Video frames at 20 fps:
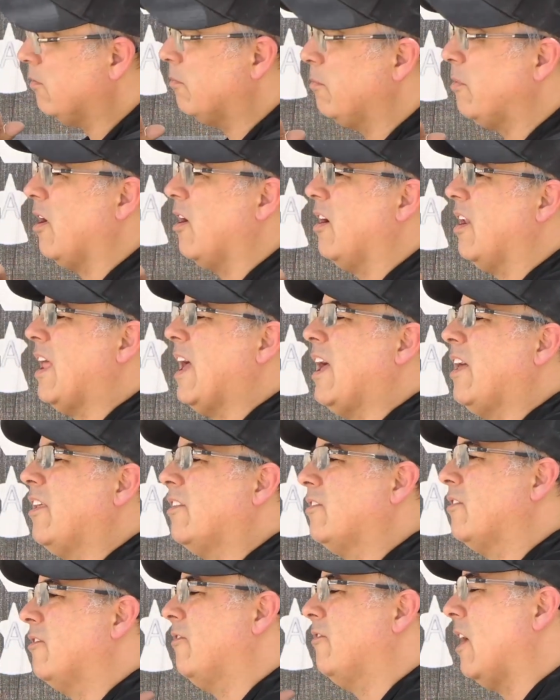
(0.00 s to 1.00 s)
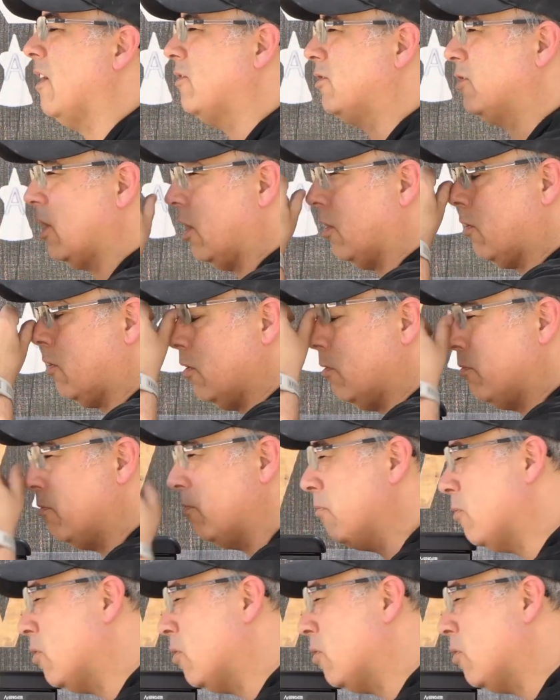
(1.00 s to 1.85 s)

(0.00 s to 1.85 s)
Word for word: This will be our last five shot group.